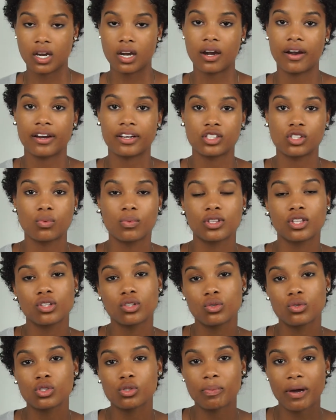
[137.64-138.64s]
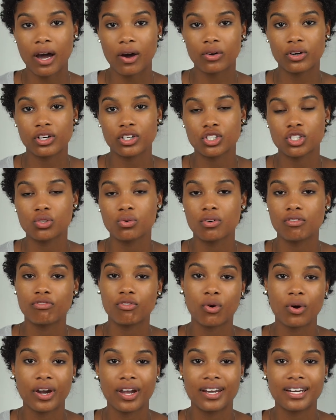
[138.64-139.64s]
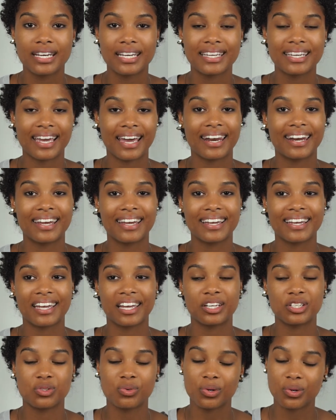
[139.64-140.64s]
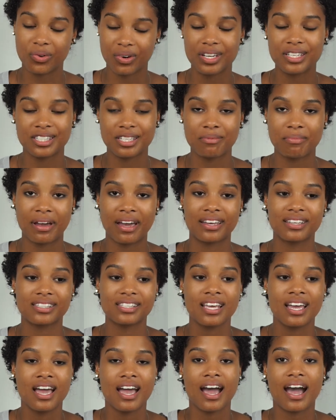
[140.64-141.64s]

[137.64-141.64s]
All right, so with the loose powders, to avoid getting into a crazy mess,